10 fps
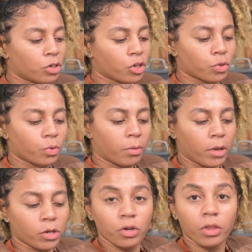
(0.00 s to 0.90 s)
Just wanna
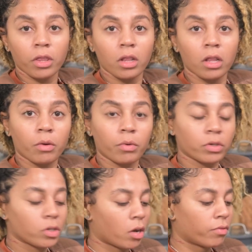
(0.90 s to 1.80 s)
make sure that the liquid is
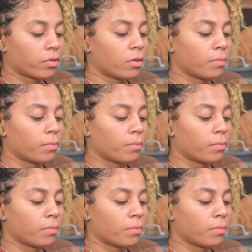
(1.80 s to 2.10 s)
covered.